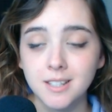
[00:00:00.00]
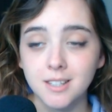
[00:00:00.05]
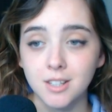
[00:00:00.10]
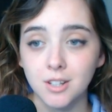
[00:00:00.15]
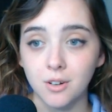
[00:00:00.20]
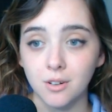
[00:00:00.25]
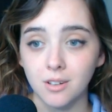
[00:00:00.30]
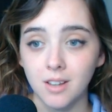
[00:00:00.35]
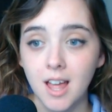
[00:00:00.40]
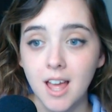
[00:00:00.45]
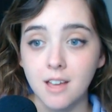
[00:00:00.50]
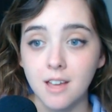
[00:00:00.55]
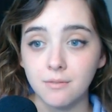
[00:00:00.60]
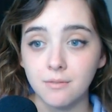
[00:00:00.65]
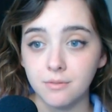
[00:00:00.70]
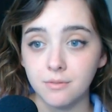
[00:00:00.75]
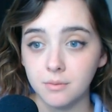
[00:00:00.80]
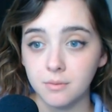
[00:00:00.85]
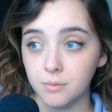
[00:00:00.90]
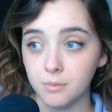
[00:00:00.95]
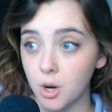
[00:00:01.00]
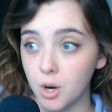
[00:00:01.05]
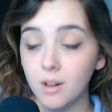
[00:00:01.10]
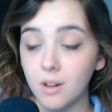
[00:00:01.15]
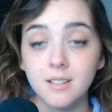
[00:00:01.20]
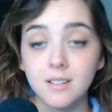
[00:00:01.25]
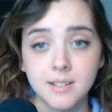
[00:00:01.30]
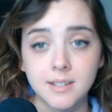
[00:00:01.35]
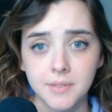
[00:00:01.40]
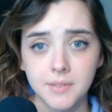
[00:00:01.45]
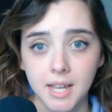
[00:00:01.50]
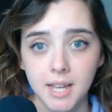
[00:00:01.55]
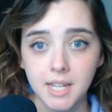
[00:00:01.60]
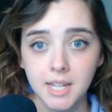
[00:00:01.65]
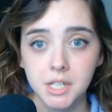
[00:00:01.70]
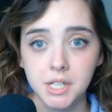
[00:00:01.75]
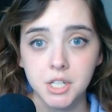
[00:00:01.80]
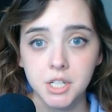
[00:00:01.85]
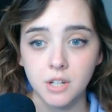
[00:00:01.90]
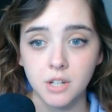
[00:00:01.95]
in your life, regardless of
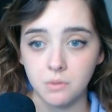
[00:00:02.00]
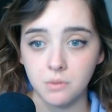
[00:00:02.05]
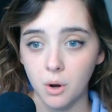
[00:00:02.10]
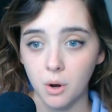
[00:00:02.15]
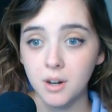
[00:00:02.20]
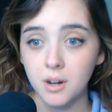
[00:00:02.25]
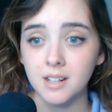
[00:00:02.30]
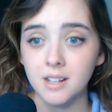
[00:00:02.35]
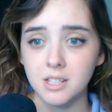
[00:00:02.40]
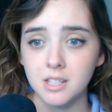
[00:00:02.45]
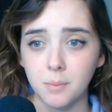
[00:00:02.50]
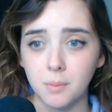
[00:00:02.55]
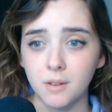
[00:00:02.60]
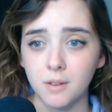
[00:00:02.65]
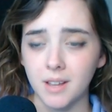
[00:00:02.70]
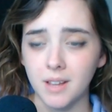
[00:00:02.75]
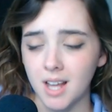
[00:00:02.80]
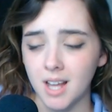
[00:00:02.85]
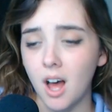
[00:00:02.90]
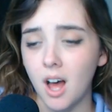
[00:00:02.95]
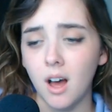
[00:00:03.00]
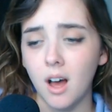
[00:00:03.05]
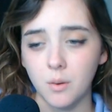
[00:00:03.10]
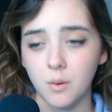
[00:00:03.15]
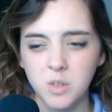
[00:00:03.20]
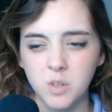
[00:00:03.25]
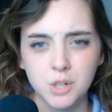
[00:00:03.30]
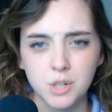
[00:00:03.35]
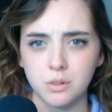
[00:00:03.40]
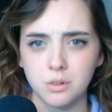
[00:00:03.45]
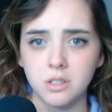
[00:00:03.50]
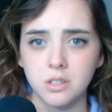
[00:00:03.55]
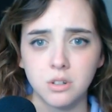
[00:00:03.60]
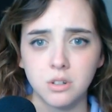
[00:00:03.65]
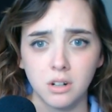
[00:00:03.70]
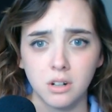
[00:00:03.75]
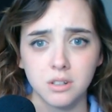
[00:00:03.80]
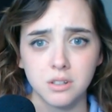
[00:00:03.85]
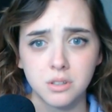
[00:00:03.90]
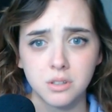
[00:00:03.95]
age, if you're already at the spot of like, oh, I wish I would have
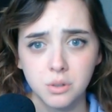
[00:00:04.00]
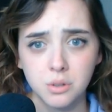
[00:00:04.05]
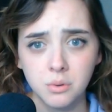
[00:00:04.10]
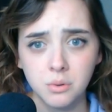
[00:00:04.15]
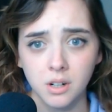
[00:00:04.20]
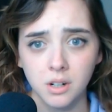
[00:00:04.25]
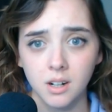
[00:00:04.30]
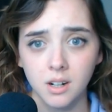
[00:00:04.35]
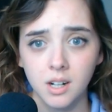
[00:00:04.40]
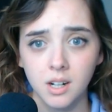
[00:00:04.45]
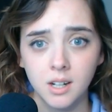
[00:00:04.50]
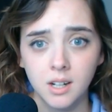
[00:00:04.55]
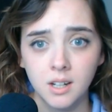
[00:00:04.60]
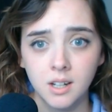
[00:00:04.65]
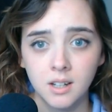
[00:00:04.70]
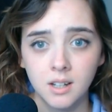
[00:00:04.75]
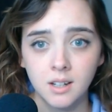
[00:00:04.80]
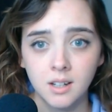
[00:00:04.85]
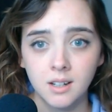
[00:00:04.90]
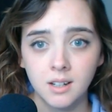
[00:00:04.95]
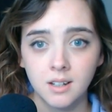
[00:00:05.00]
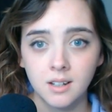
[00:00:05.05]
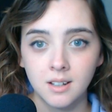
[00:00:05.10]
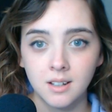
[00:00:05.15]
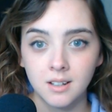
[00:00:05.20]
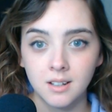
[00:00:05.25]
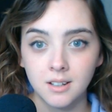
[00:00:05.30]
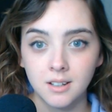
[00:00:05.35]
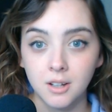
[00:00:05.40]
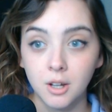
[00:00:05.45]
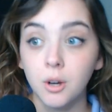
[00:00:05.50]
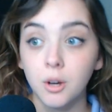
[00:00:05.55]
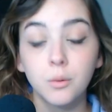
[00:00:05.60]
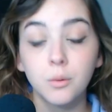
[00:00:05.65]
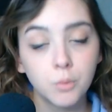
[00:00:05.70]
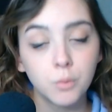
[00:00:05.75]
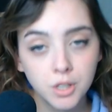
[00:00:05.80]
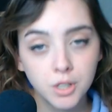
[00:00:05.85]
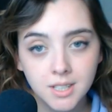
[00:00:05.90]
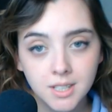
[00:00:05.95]
started sooner.
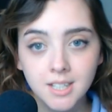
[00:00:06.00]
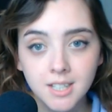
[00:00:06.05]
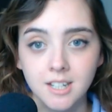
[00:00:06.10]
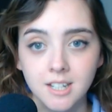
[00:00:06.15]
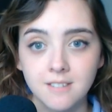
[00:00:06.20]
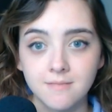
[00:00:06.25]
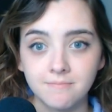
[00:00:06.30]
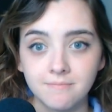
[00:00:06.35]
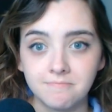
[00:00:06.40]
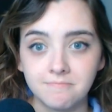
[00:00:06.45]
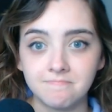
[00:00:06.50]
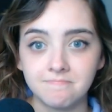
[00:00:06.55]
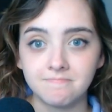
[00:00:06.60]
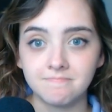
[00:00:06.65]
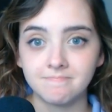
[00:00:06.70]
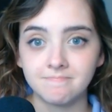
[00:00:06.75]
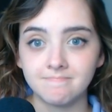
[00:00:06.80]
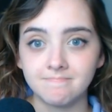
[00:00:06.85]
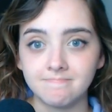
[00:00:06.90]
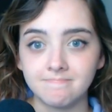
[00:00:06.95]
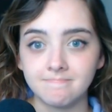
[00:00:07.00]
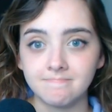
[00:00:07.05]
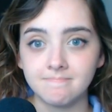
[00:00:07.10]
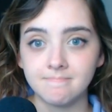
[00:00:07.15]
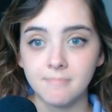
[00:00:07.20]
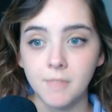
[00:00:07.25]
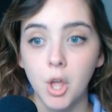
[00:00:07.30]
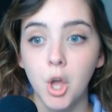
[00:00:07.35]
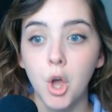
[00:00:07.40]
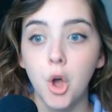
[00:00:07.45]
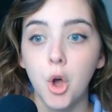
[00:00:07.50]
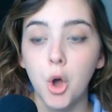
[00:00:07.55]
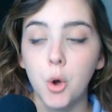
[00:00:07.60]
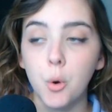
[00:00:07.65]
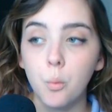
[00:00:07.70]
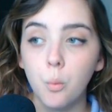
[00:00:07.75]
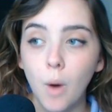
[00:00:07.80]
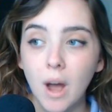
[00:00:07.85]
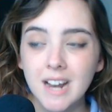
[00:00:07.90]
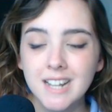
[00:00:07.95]
Well, you didn't.
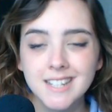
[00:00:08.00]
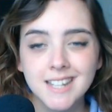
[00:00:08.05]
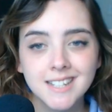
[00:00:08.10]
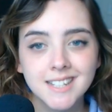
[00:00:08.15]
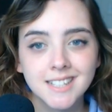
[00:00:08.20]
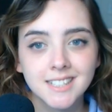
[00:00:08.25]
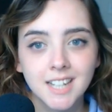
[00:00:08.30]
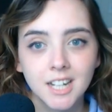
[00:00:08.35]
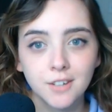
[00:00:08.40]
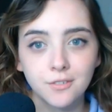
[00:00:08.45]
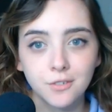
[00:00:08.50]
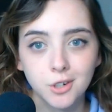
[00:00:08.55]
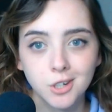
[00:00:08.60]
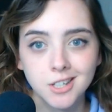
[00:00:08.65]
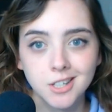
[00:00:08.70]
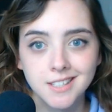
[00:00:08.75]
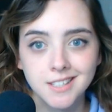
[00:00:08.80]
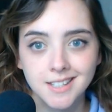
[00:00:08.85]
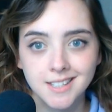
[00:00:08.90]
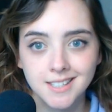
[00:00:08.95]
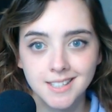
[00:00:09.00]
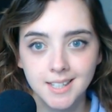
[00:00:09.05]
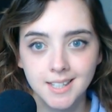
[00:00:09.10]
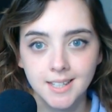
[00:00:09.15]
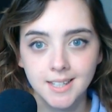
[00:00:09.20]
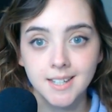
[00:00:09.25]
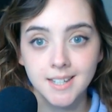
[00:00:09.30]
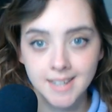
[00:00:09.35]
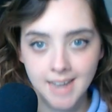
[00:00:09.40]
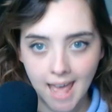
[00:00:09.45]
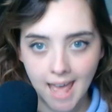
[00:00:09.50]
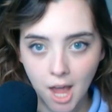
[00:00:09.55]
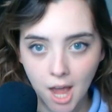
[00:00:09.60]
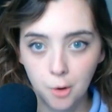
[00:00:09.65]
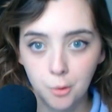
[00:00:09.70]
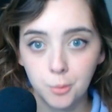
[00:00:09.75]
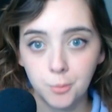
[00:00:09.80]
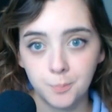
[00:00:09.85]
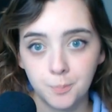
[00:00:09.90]
Why does that dictate if you're going to succeed now?